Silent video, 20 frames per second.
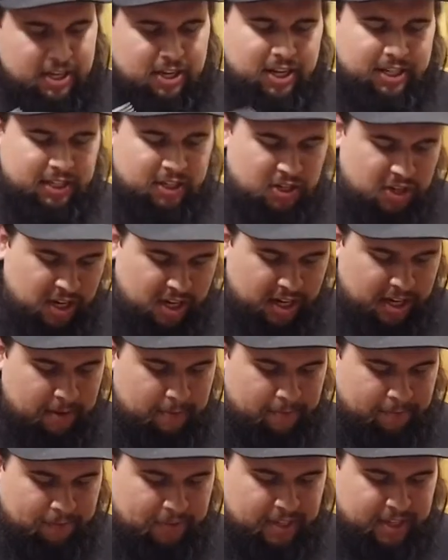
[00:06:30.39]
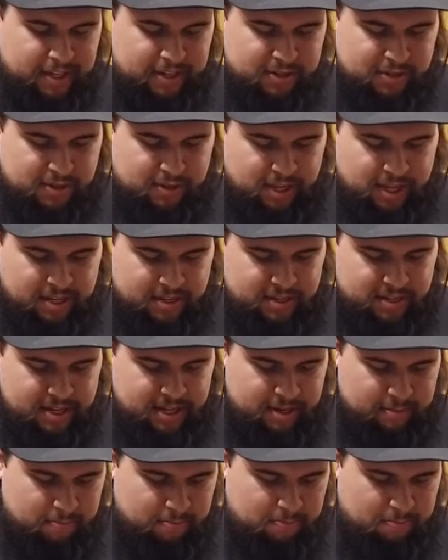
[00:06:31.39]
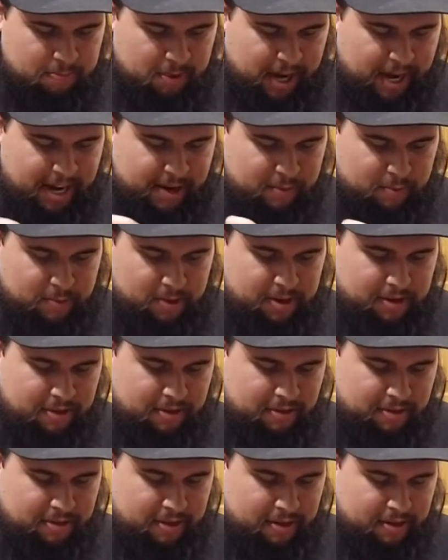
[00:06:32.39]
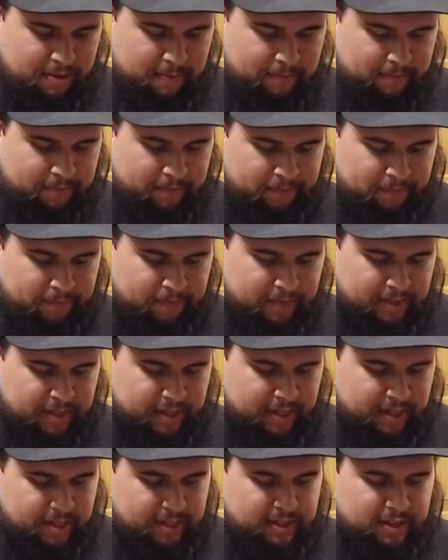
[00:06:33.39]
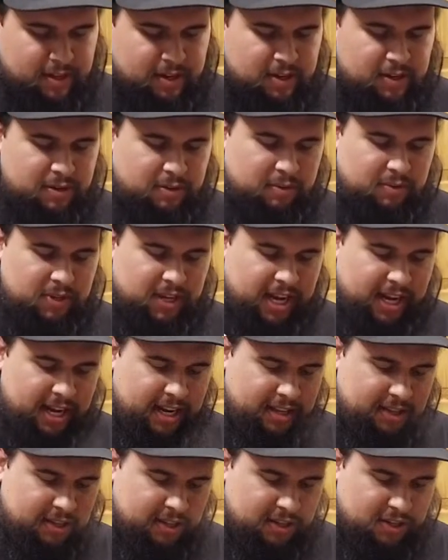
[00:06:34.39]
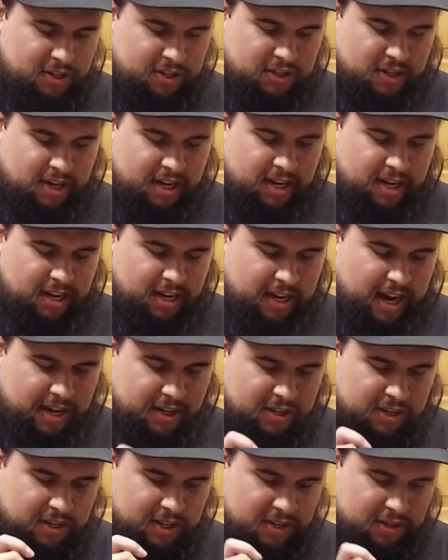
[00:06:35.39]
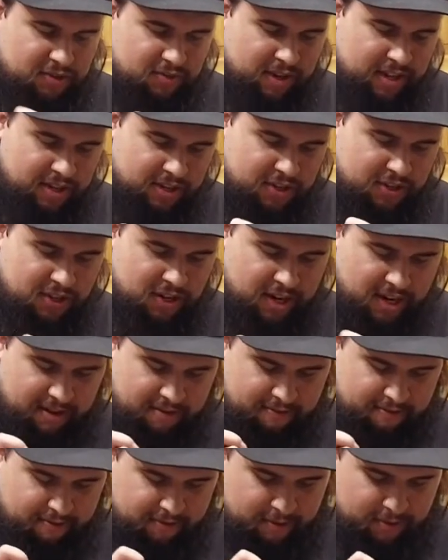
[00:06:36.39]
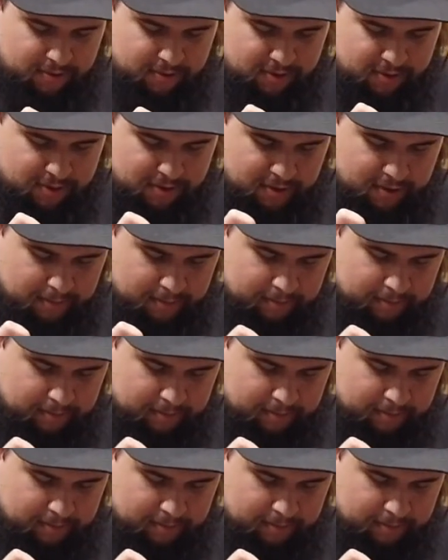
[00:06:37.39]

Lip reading: and then you got the chicken. So let's get a bite with the noodles and the chicken. Actually, let's try the chicken first.